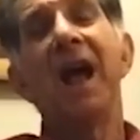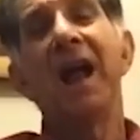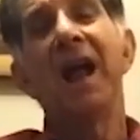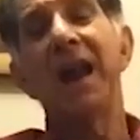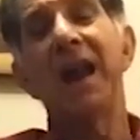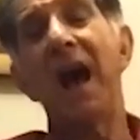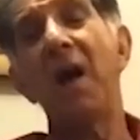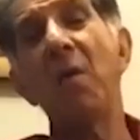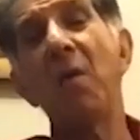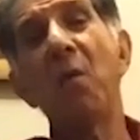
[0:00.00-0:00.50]

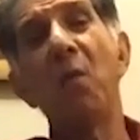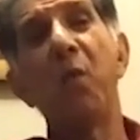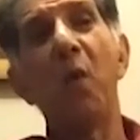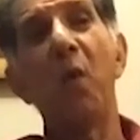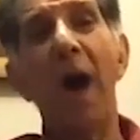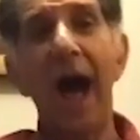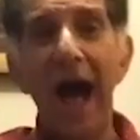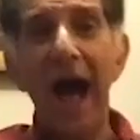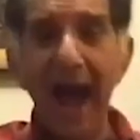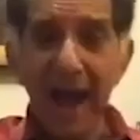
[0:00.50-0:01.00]
Now,
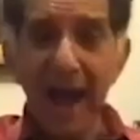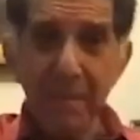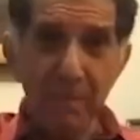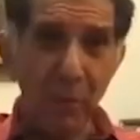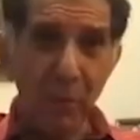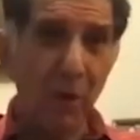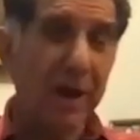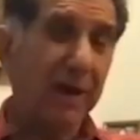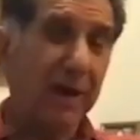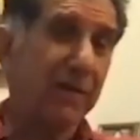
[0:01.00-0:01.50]
why
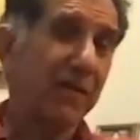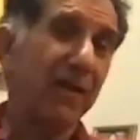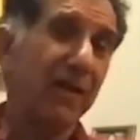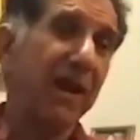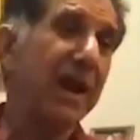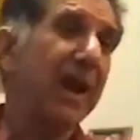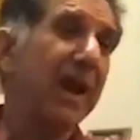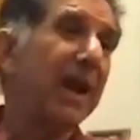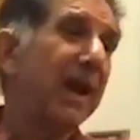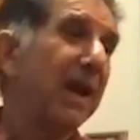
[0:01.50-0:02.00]

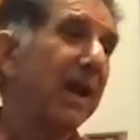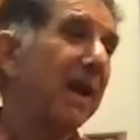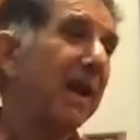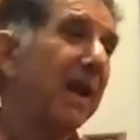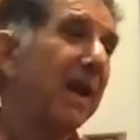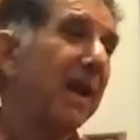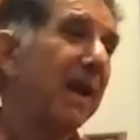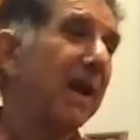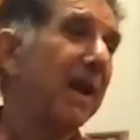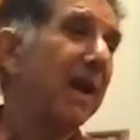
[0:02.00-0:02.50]
poetry?
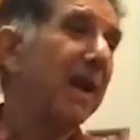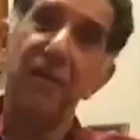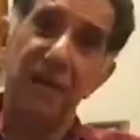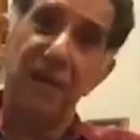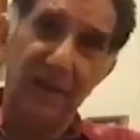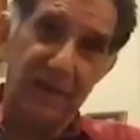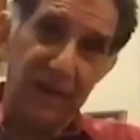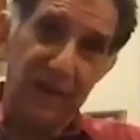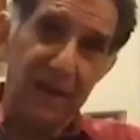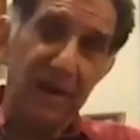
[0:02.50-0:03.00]

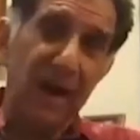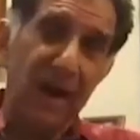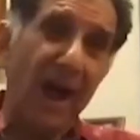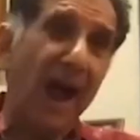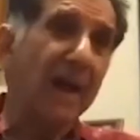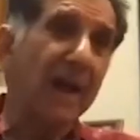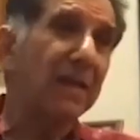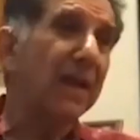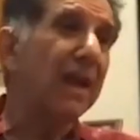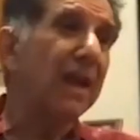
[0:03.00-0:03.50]
Third reason.
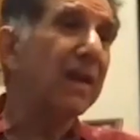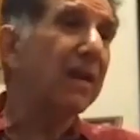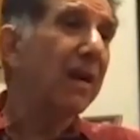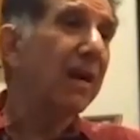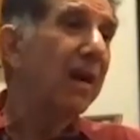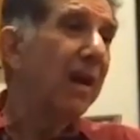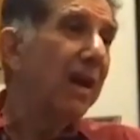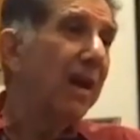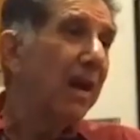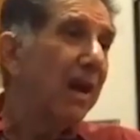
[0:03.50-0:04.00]
I think
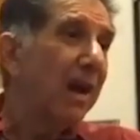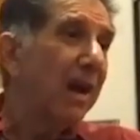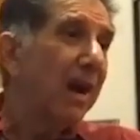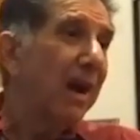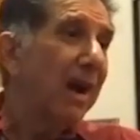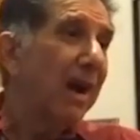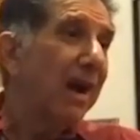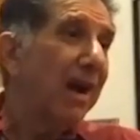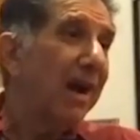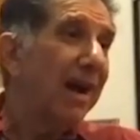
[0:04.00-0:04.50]

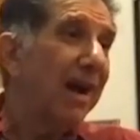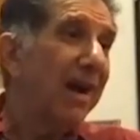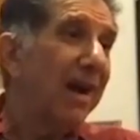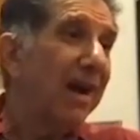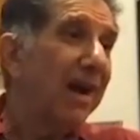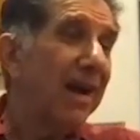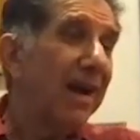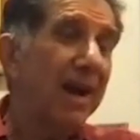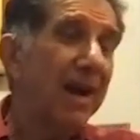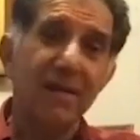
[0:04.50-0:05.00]
uh,
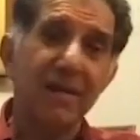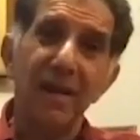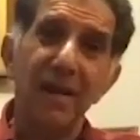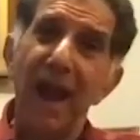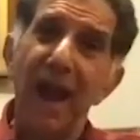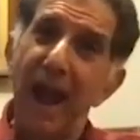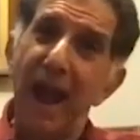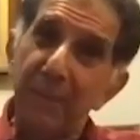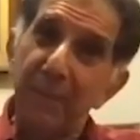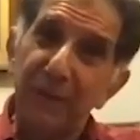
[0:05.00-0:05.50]
it
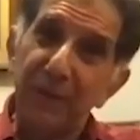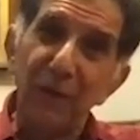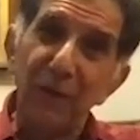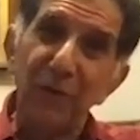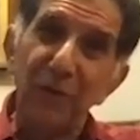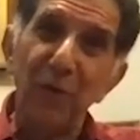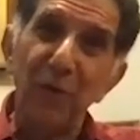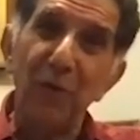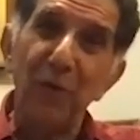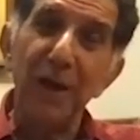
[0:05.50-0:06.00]
helps you
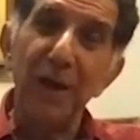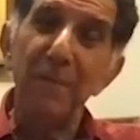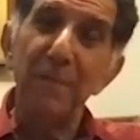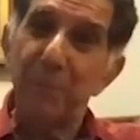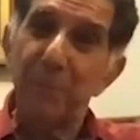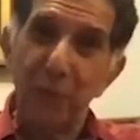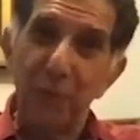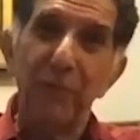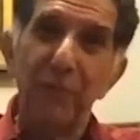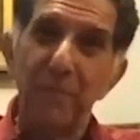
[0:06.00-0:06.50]
to
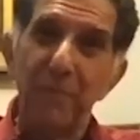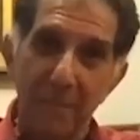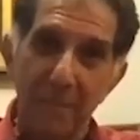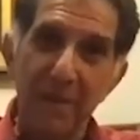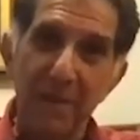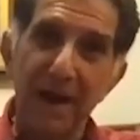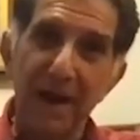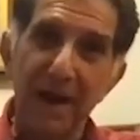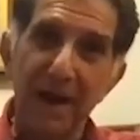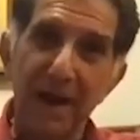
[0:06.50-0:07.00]
improve
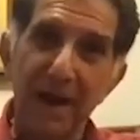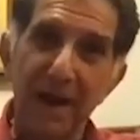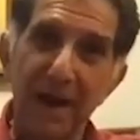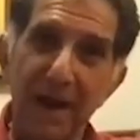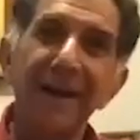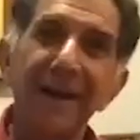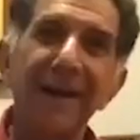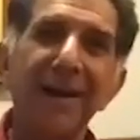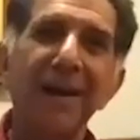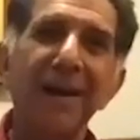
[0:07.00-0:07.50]
memory,
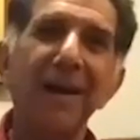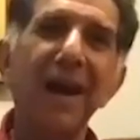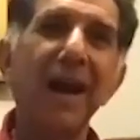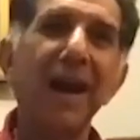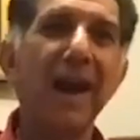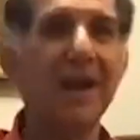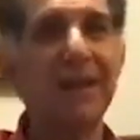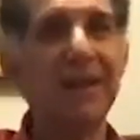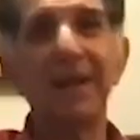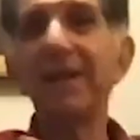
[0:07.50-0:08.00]
and
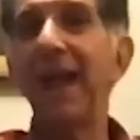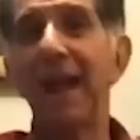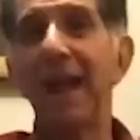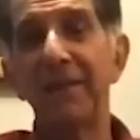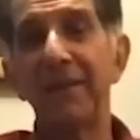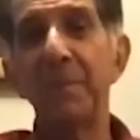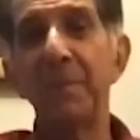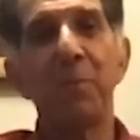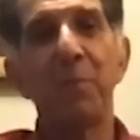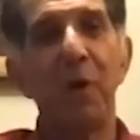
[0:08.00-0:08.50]
I think
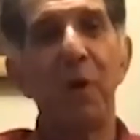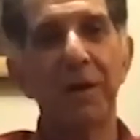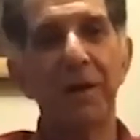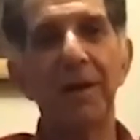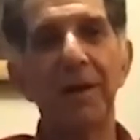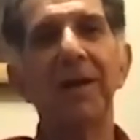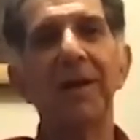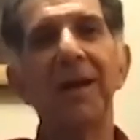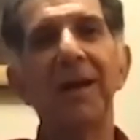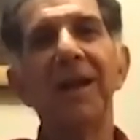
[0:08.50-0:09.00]
that's
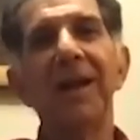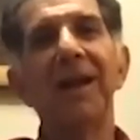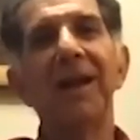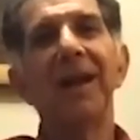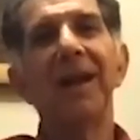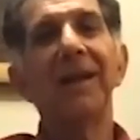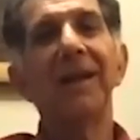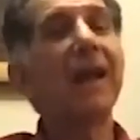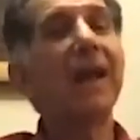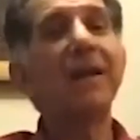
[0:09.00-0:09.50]
important.
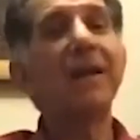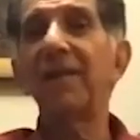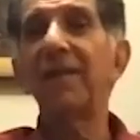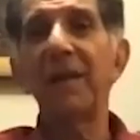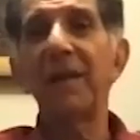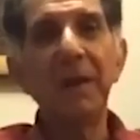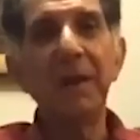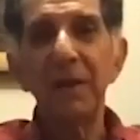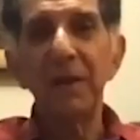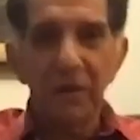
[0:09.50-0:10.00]
That
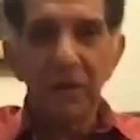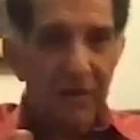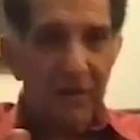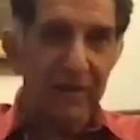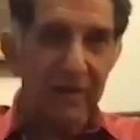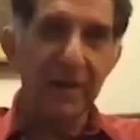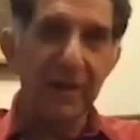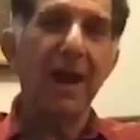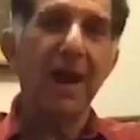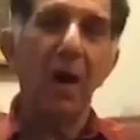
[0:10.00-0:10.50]
doesn't mean you
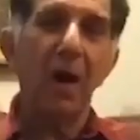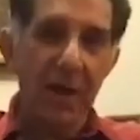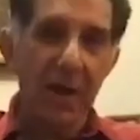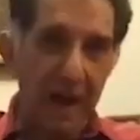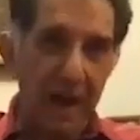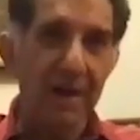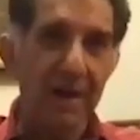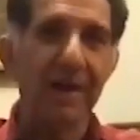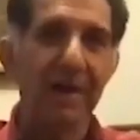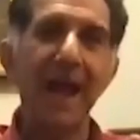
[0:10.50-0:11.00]
just sit down
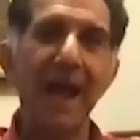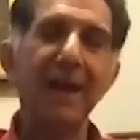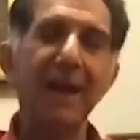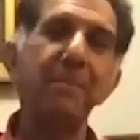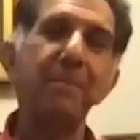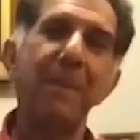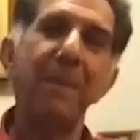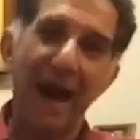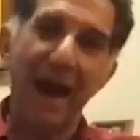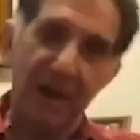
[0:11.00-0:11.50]
and, like
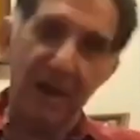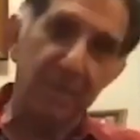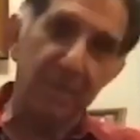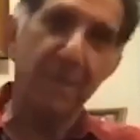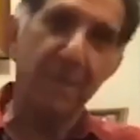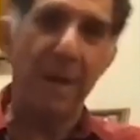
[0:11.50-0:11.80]
a parrot,